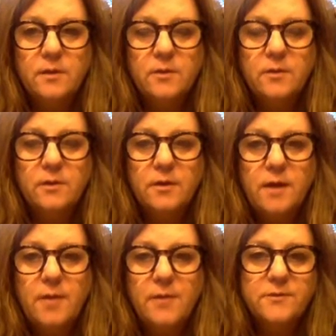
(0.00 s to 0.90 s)
Or
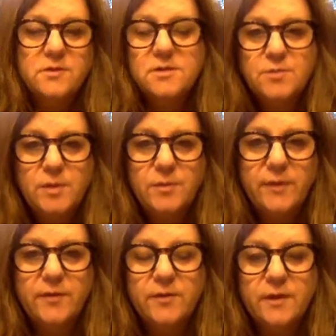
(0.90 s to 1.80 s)
how about just the people
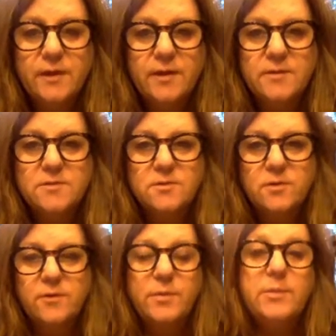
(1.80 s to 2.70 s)
that look like us,
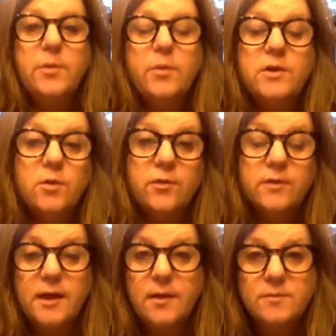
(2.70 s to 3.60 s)
or the people we know their
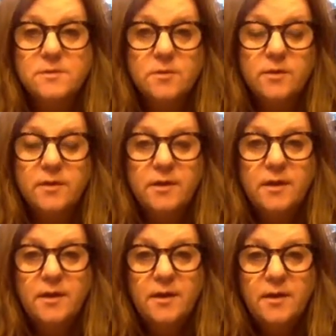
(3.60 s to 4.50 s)
names, or
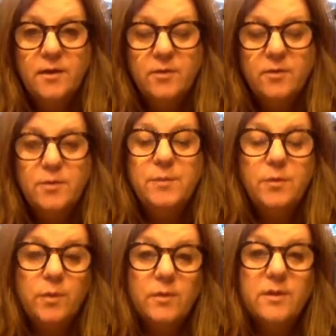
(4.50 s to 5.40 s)
the
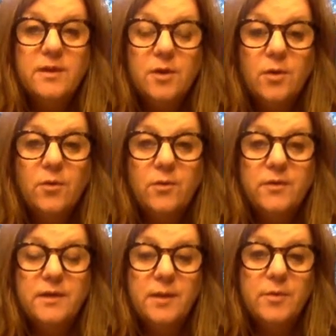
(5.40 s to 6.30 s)
people where we know
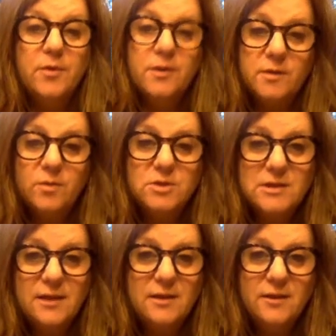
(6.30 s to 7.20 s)
the neighborhood in
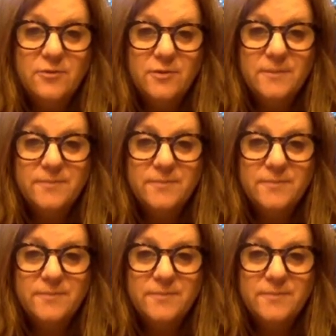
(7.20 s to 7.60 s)
which they live?